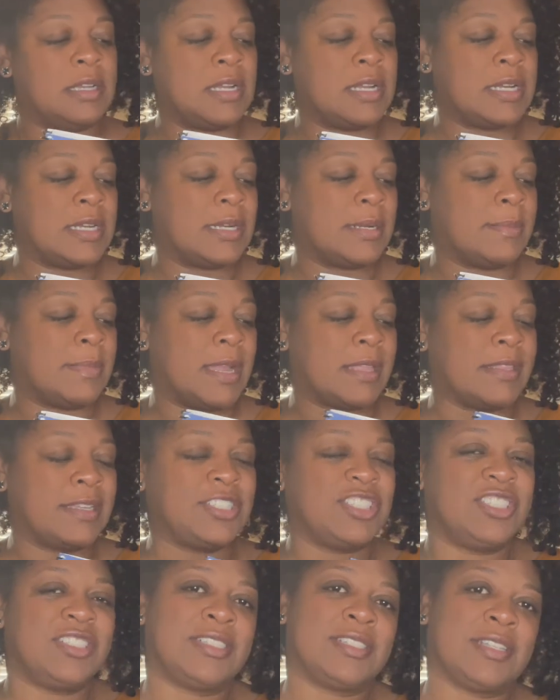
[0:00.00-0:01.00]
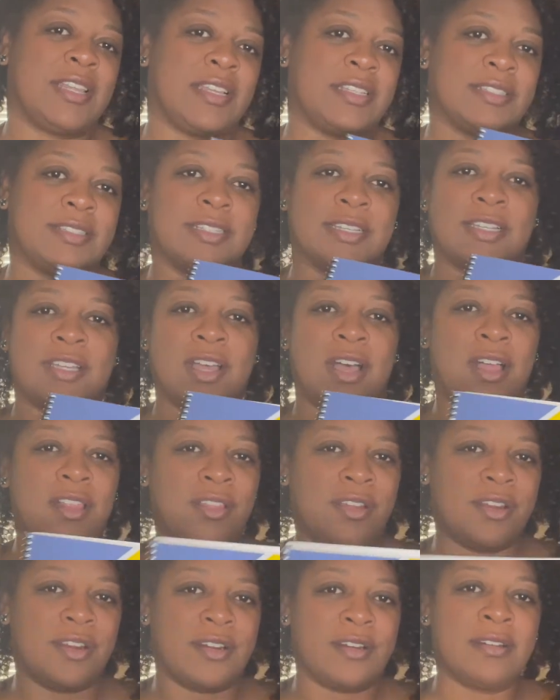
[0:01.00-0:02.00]
I think she just likes the
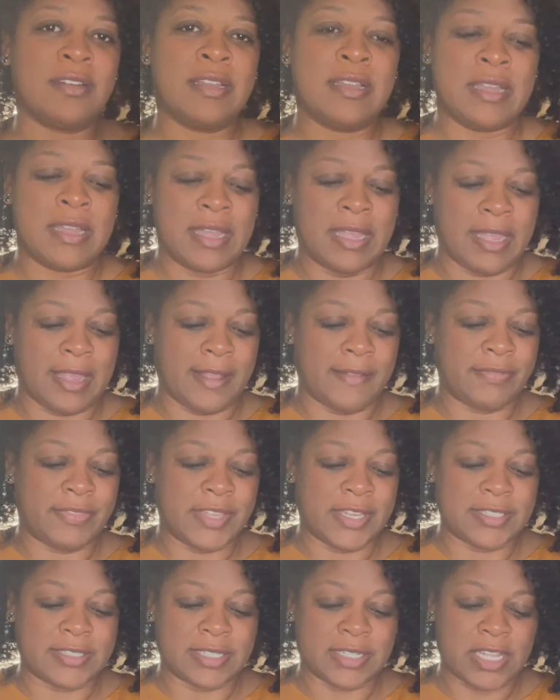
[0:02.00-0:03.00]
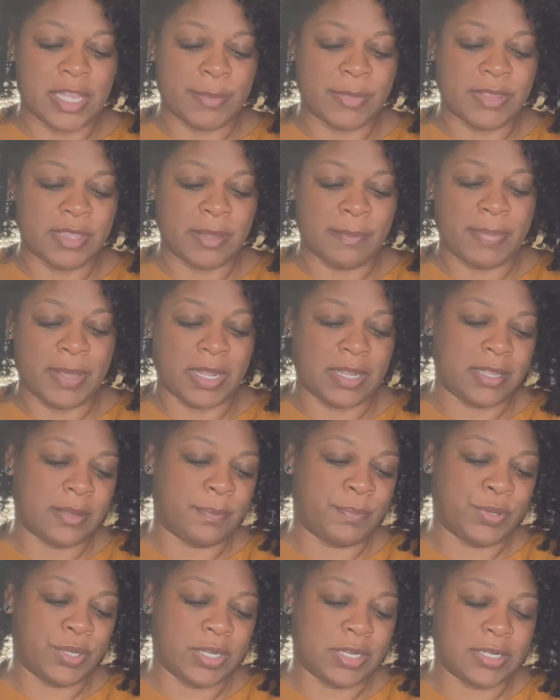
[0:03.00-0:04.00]
color and things that come in the Abeka
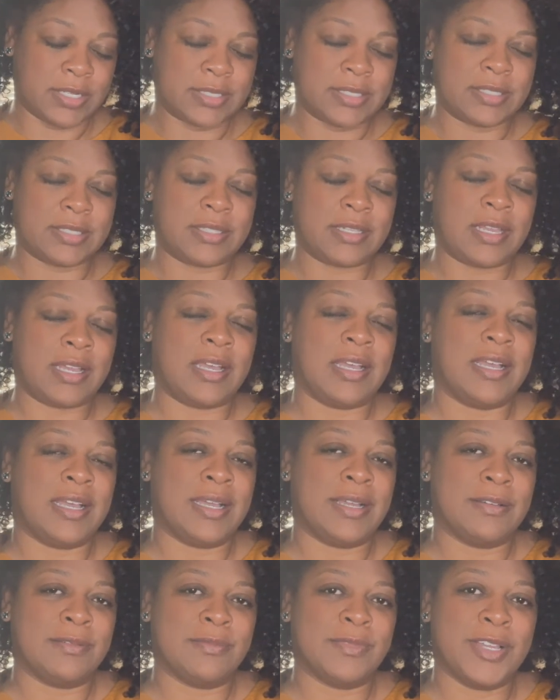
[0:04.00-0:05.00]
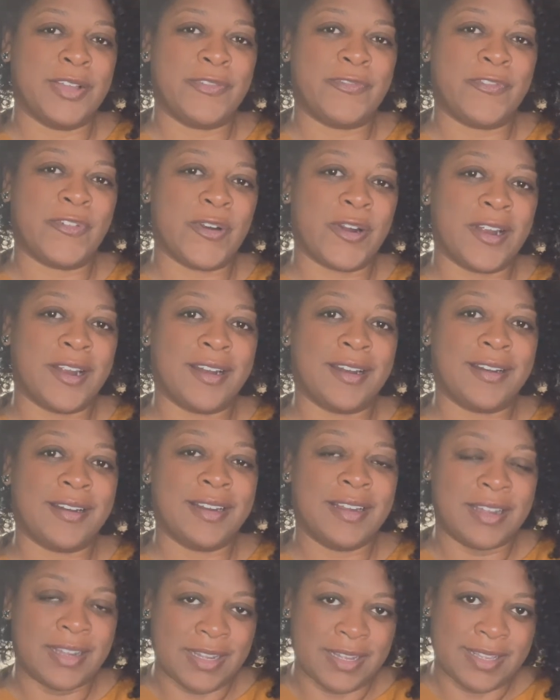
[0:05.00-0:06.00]
books for
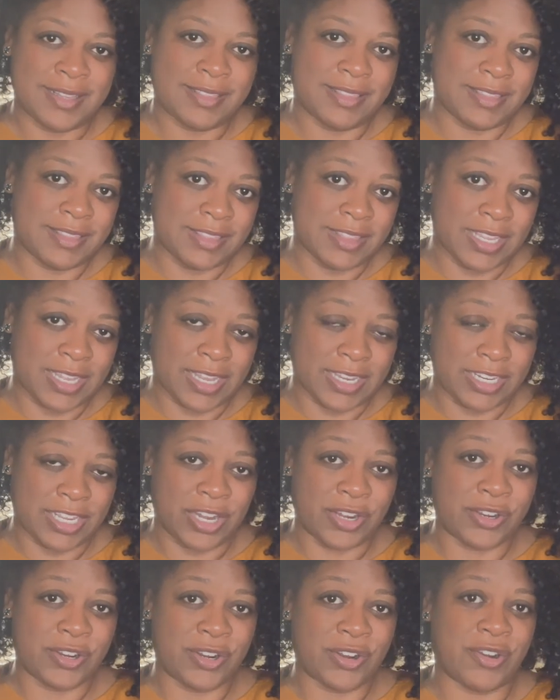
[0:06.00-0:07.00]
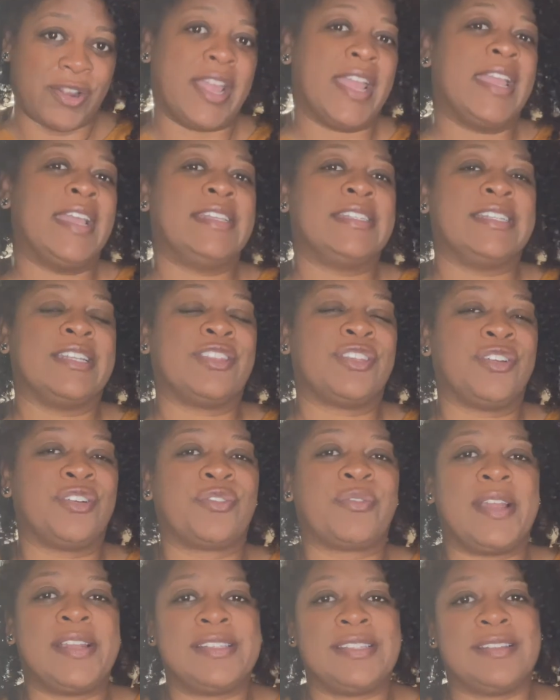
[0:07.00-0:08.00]
the younger grades and third
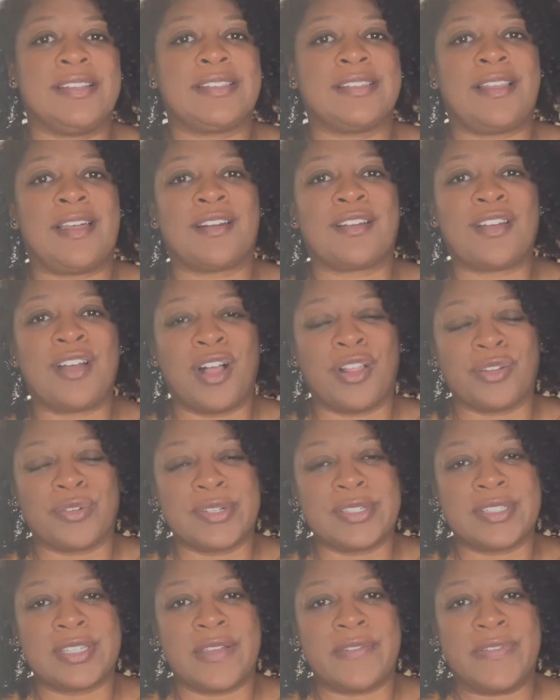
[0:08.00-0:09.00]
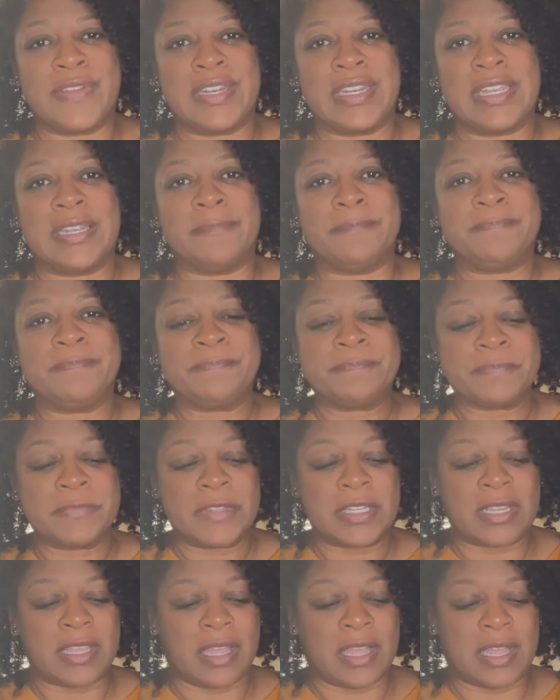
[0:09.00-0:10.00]
grades. So it has a lot of color and stuff in it,
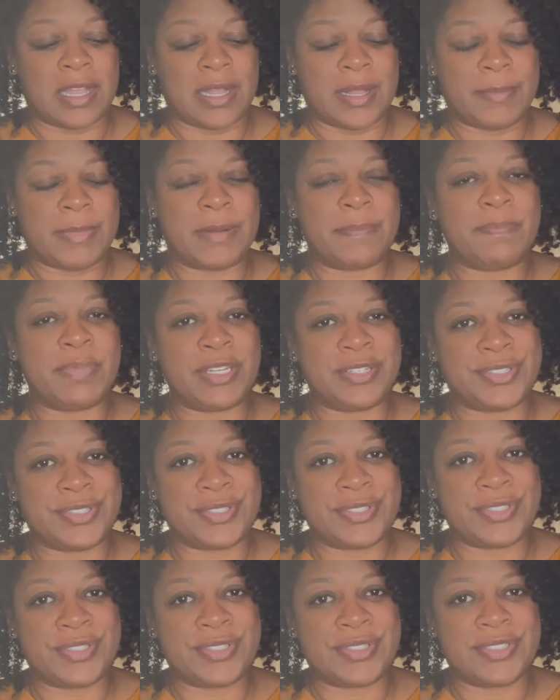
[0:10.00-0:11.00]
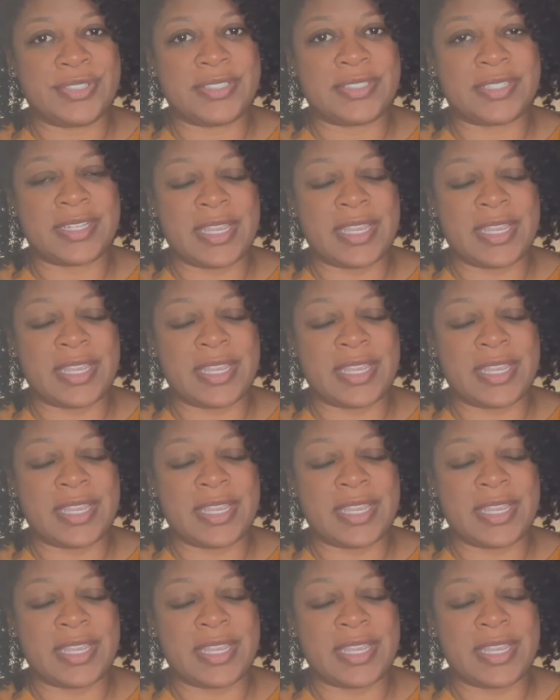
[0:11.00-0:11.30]
and pictures.